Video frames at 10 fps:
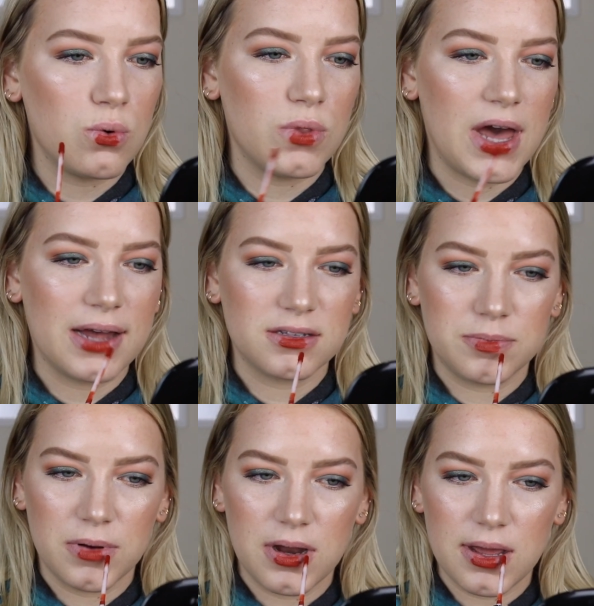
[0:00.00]
Ooh,
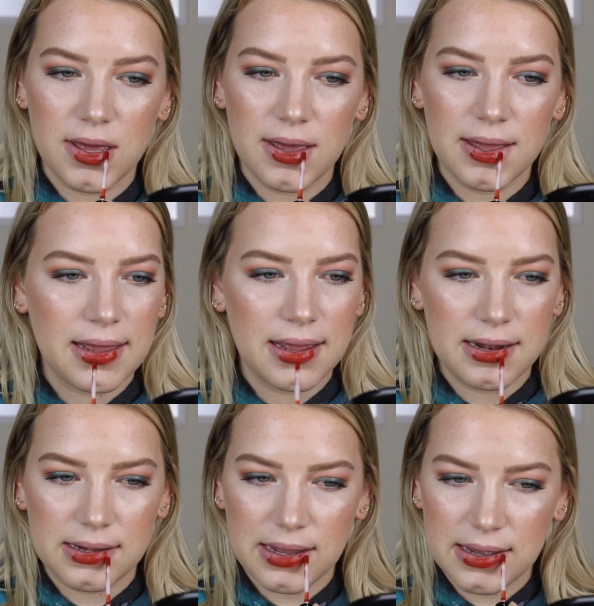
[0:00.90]
that's pretty.
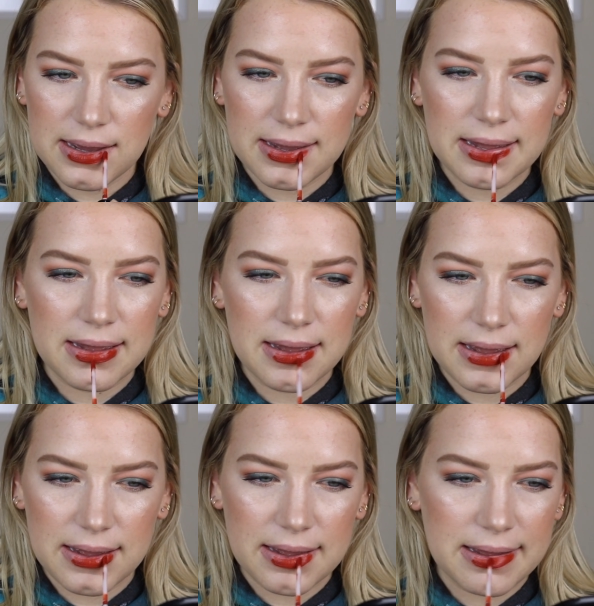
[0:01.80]
It's like a
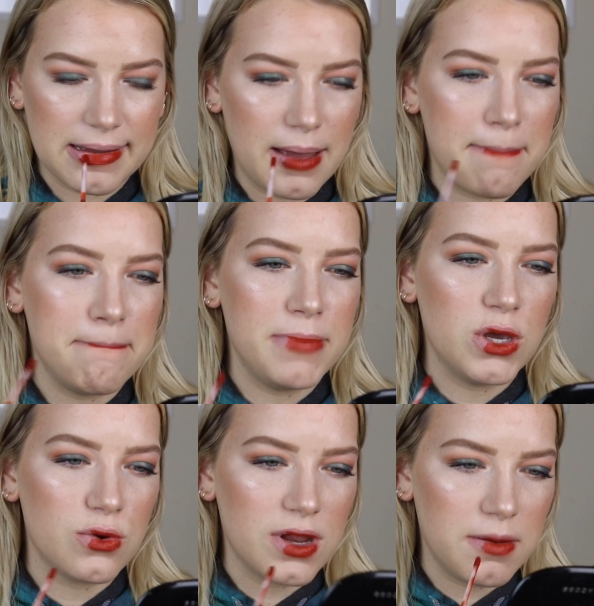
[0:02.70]

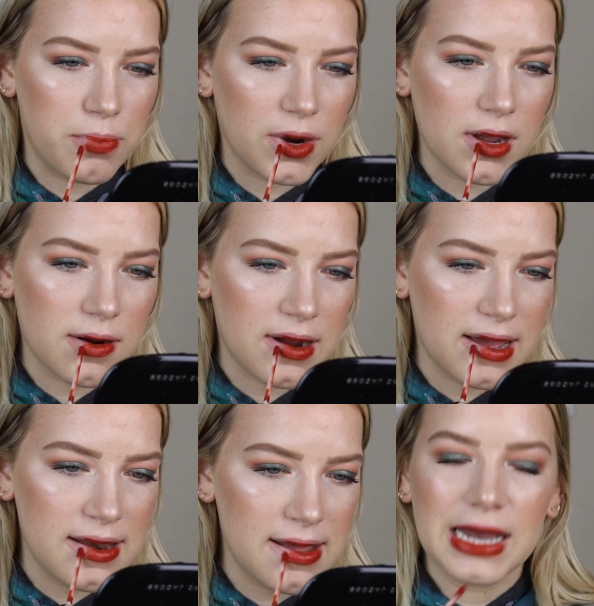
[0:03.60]
muted brick
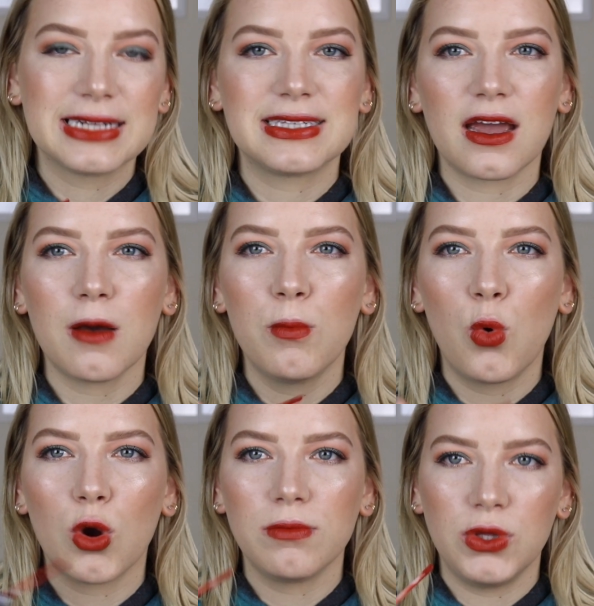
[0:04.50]
red. It's like a
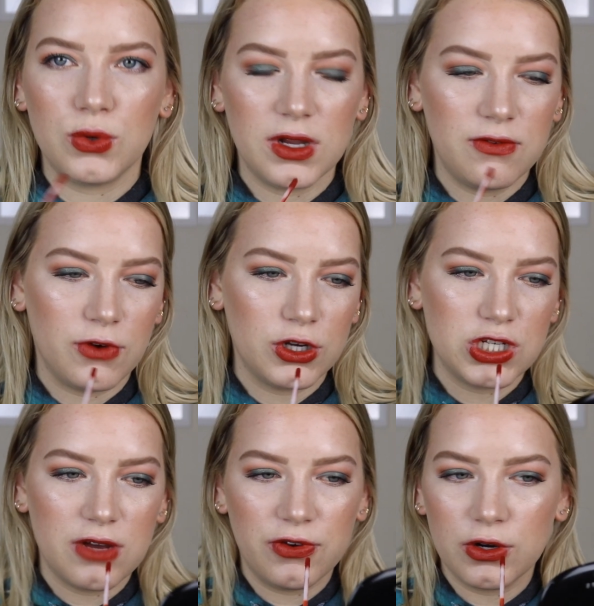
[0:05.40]
more muted
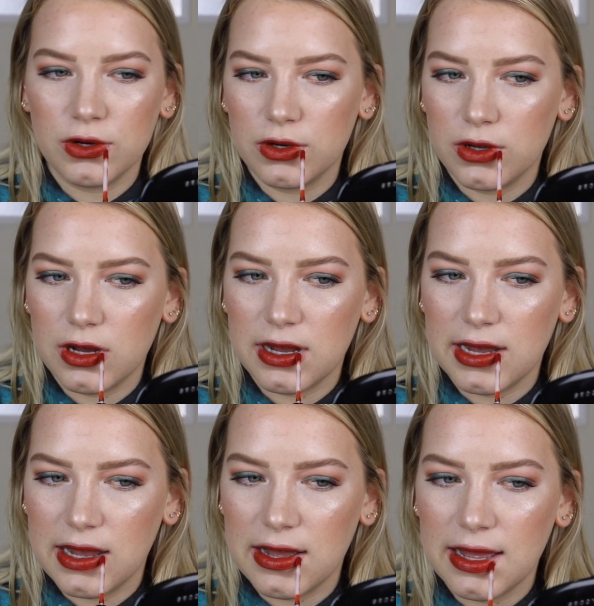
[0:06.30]
version of
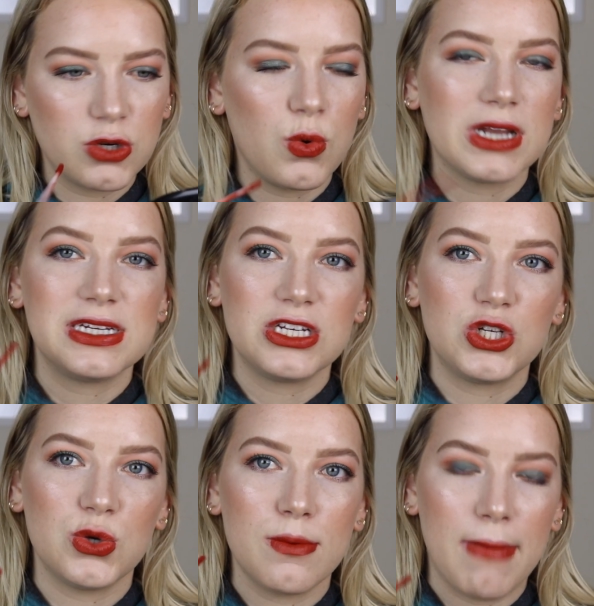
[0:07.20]
her
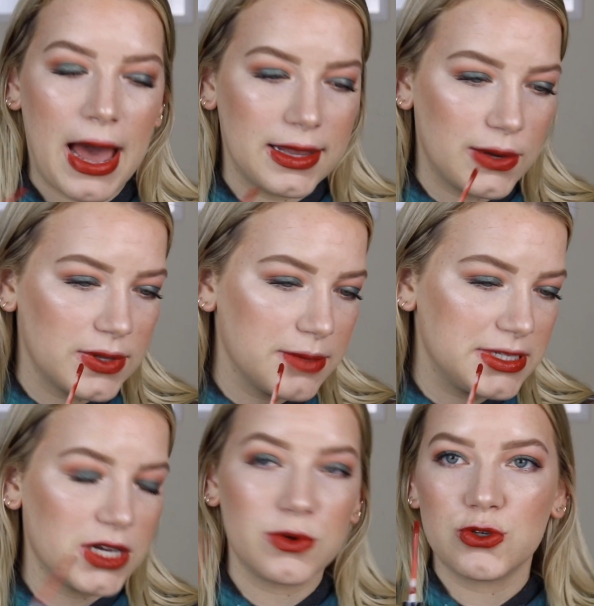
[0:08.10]
22 matte liquid
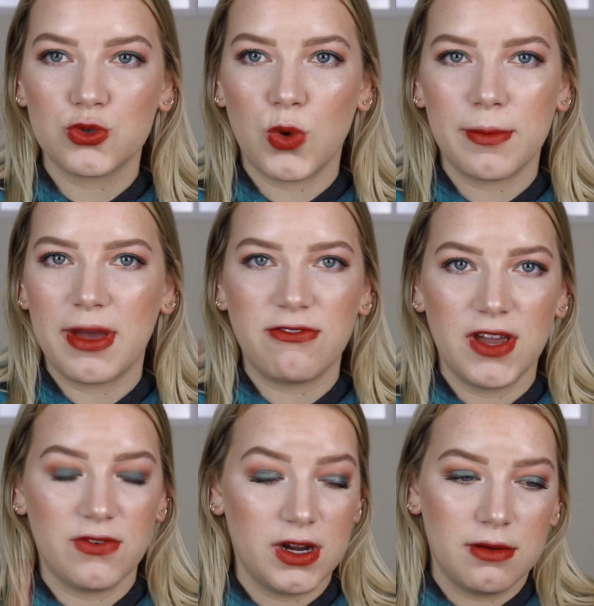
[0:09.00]
lipstick, which is one of my
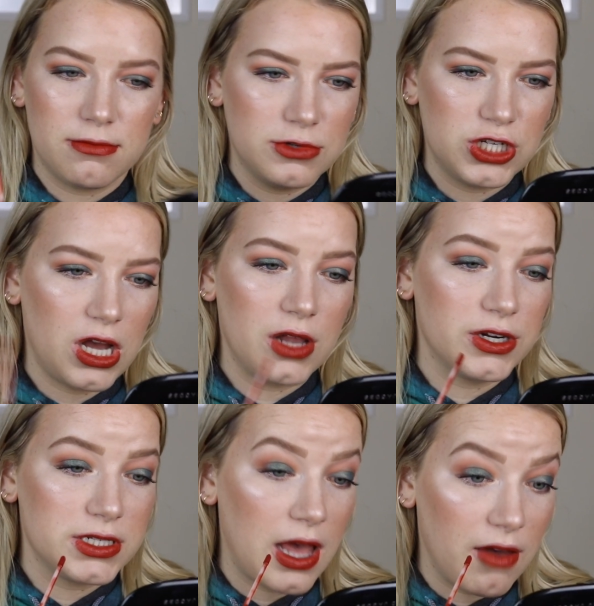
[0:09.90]
favorite colors